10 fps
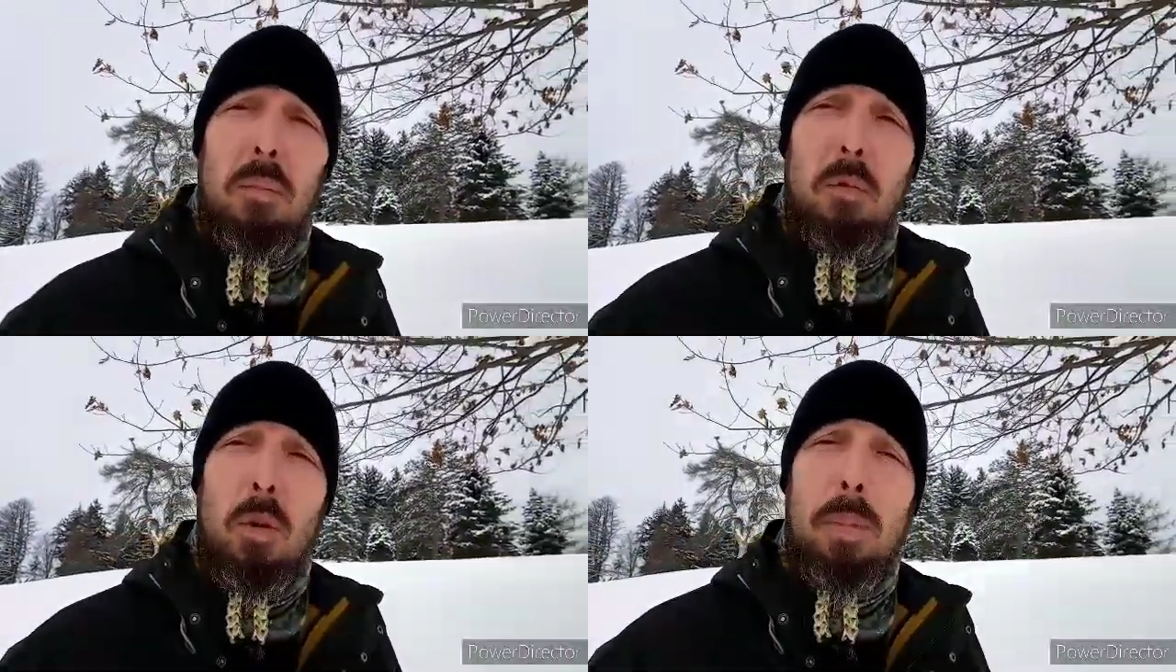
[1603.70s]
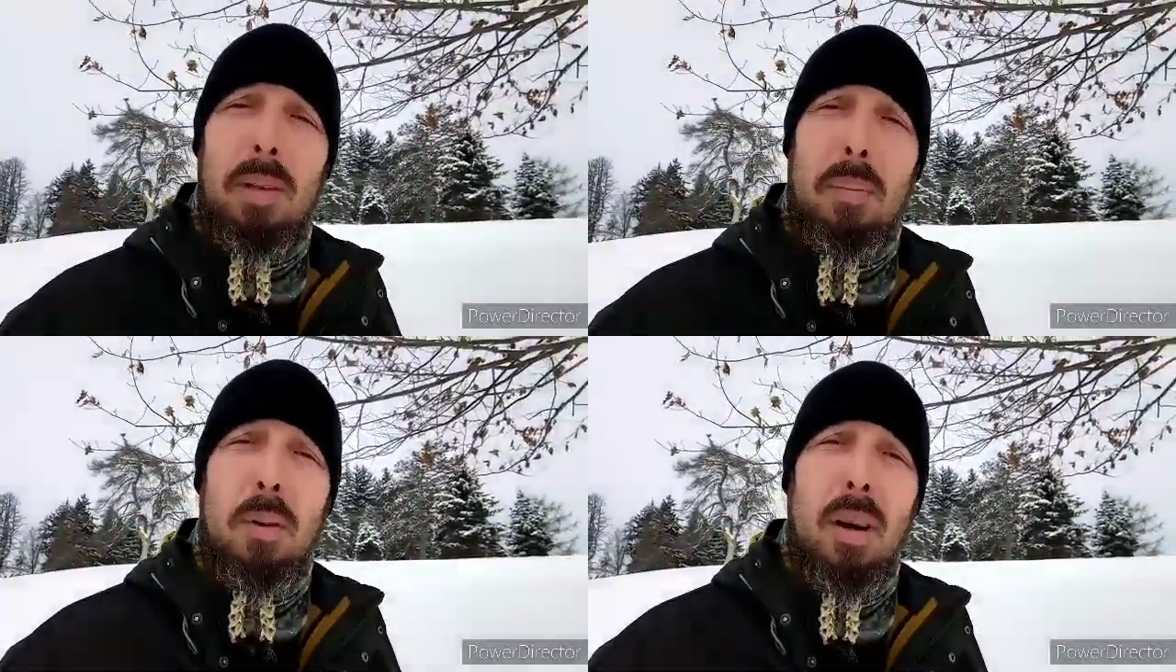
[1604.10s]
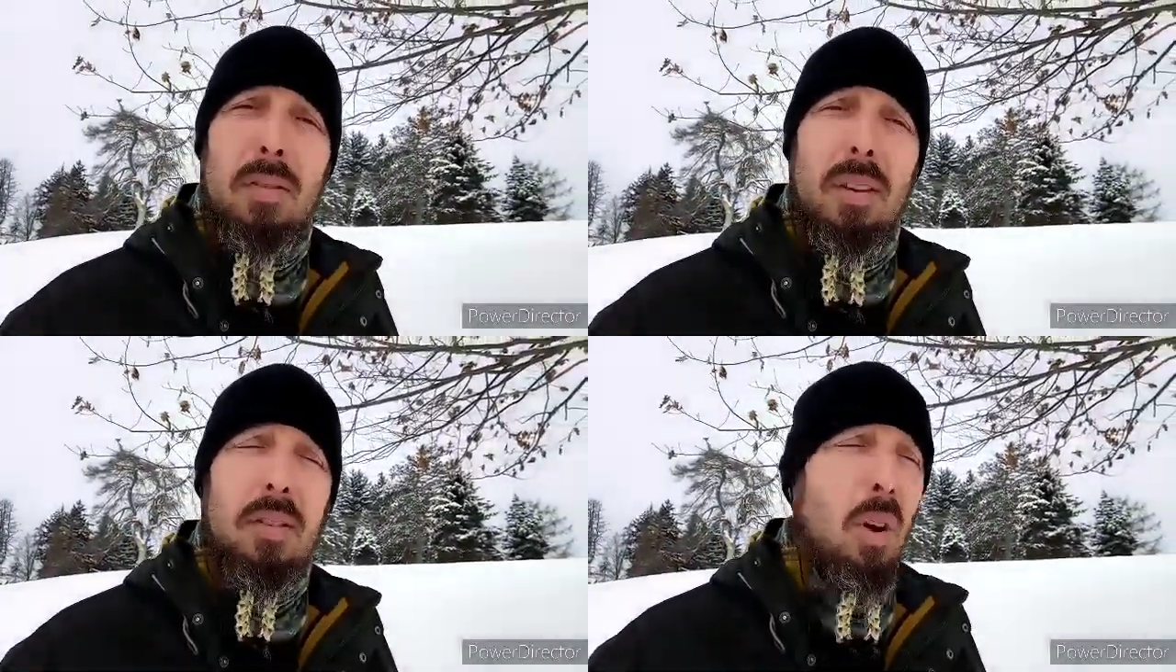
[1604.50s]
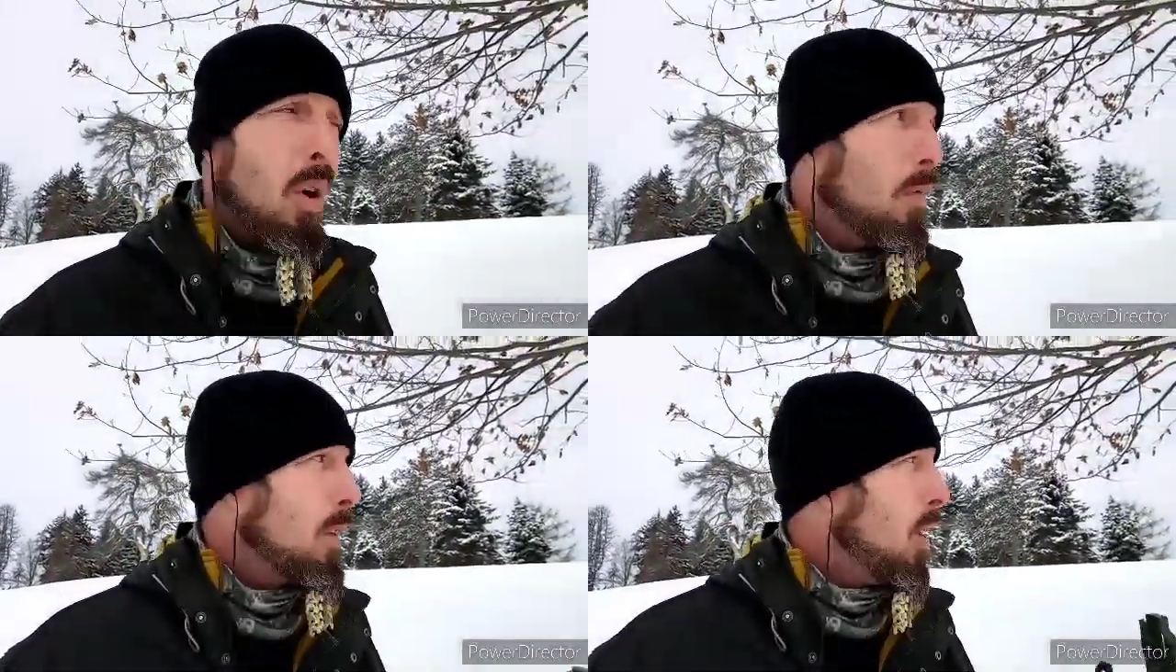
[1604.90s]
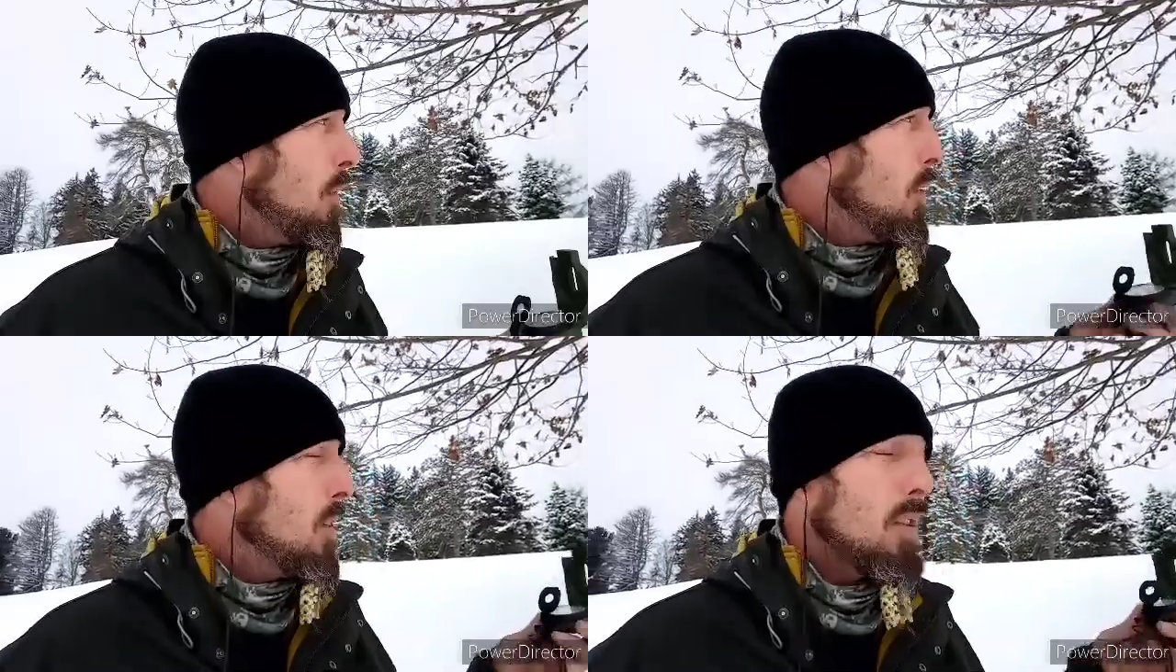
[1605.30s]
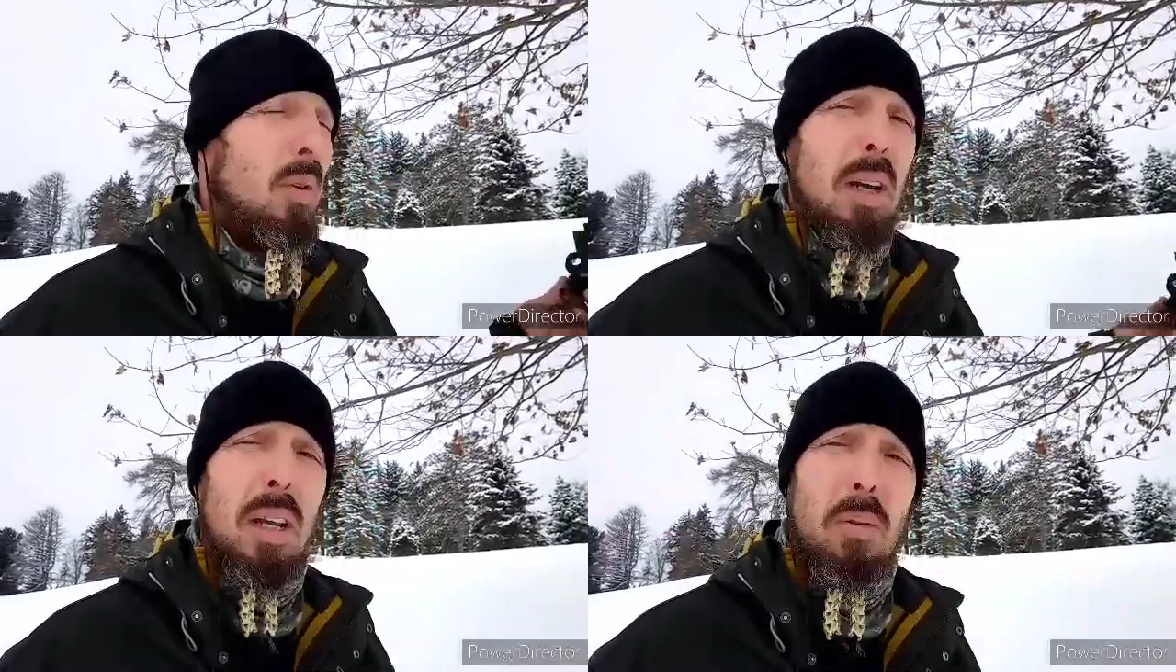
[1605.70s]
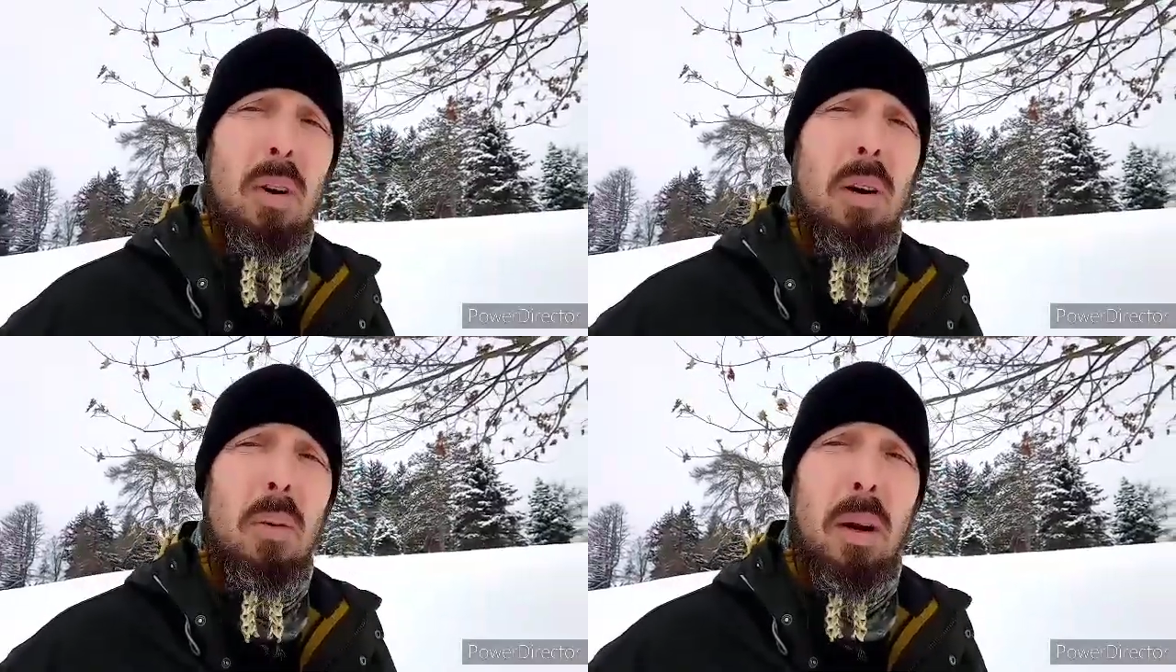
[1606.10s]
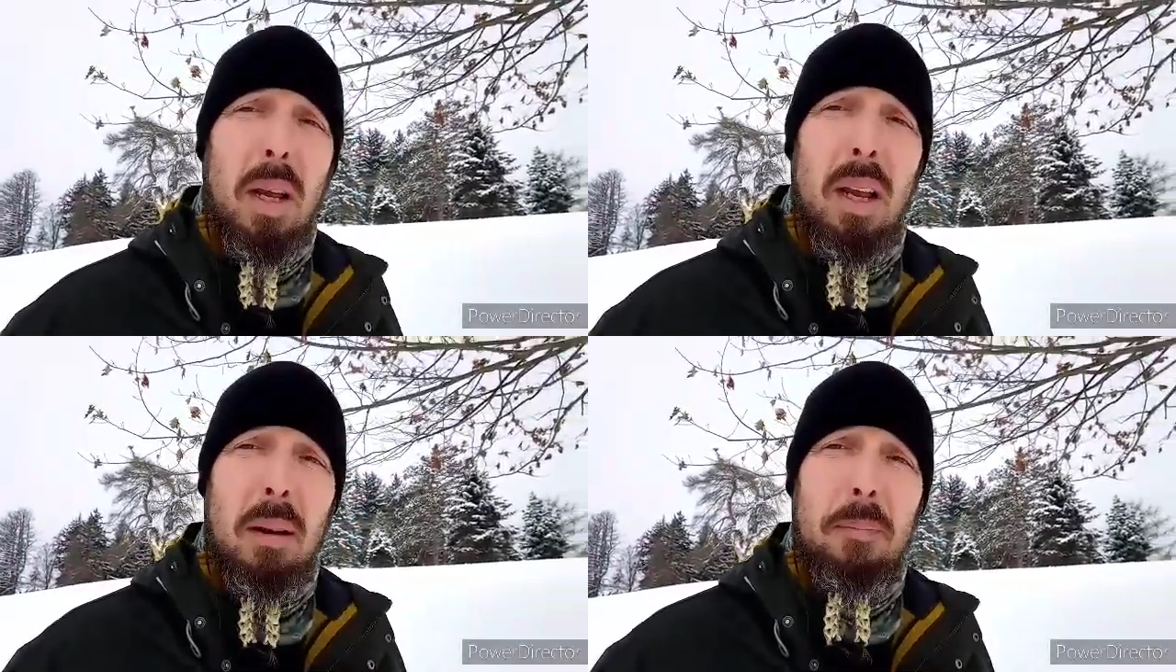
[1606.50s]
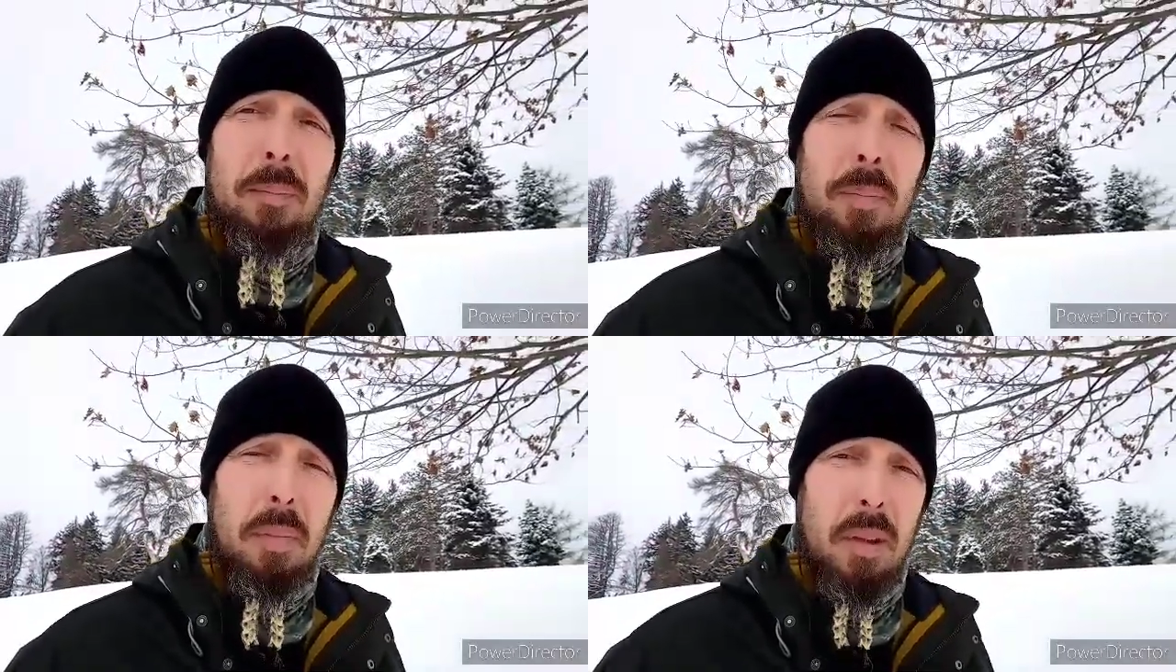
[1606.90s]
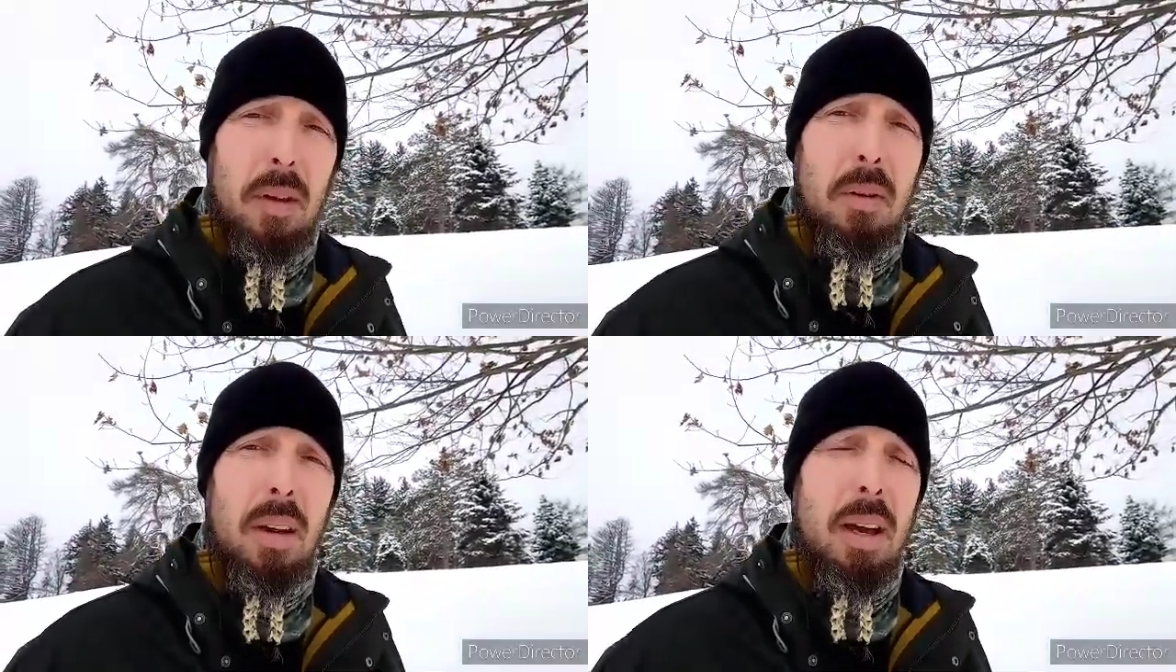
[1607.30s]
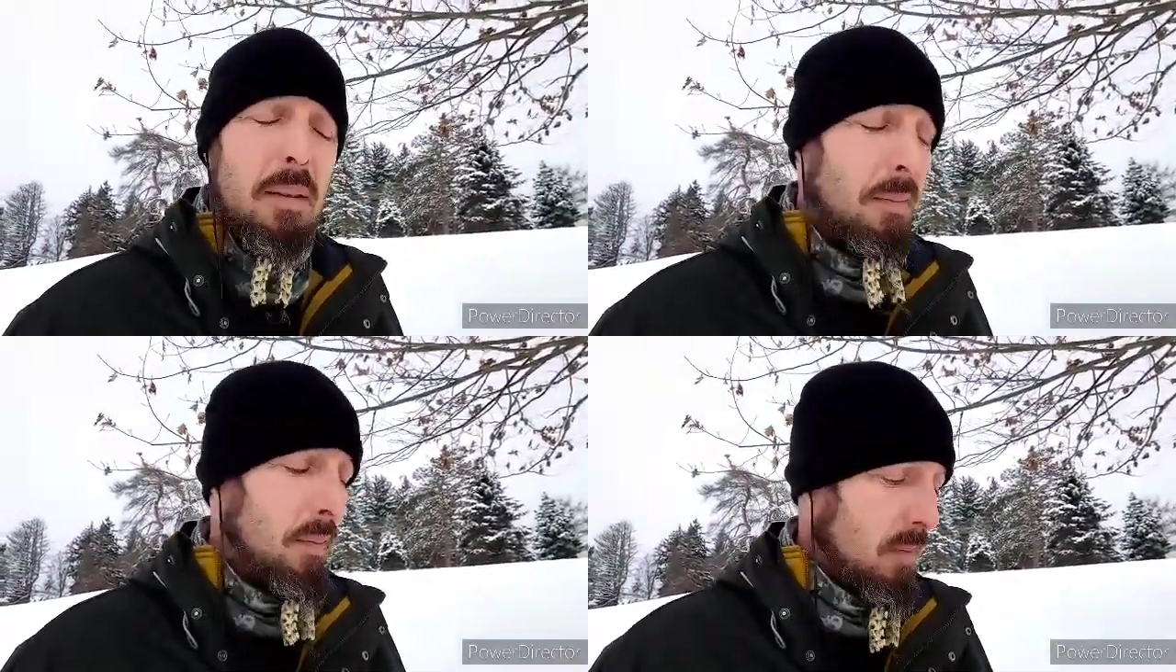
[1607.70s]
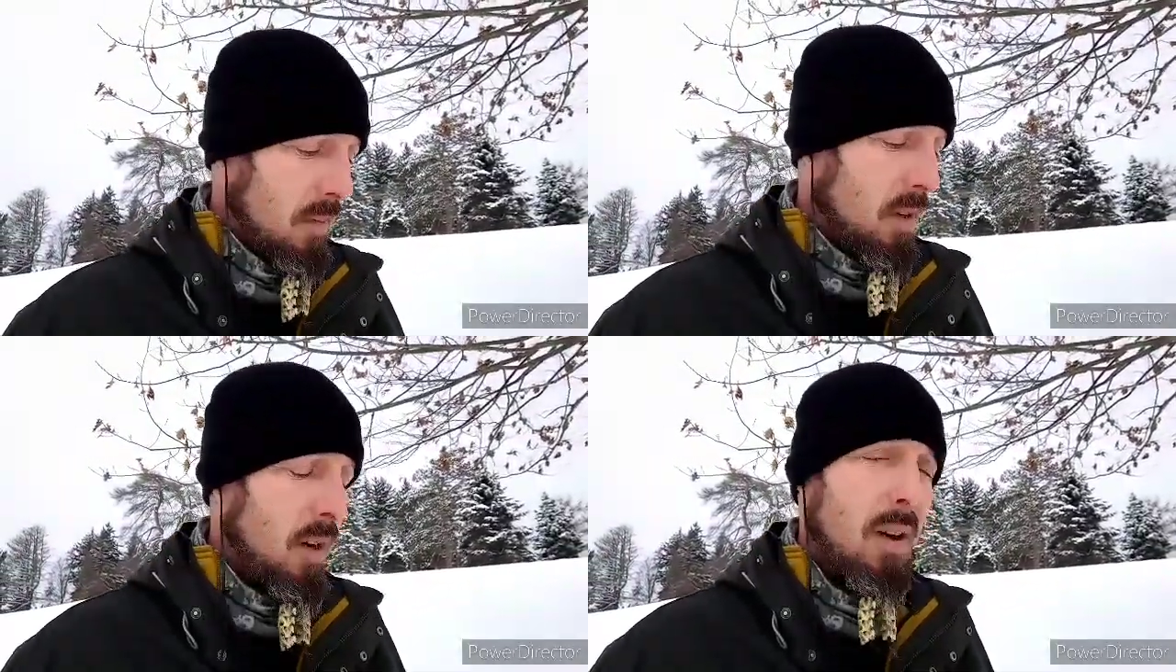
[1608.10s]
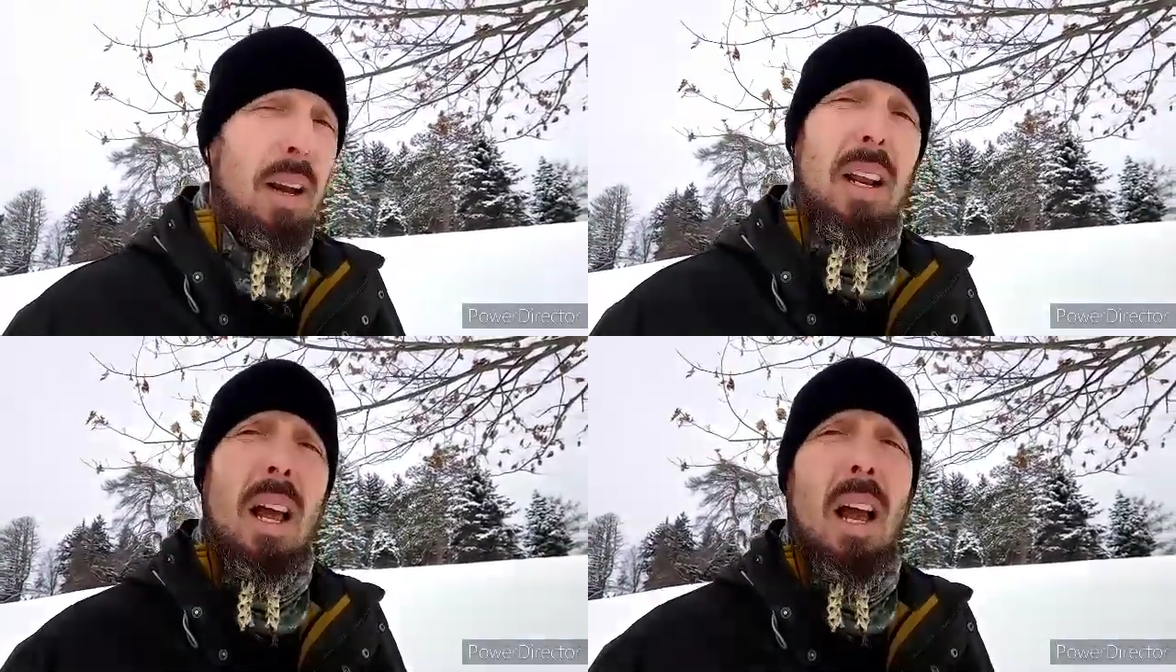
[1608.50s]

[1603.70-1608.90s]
repeat the process over and over until I get where I want to get. Okay? All right.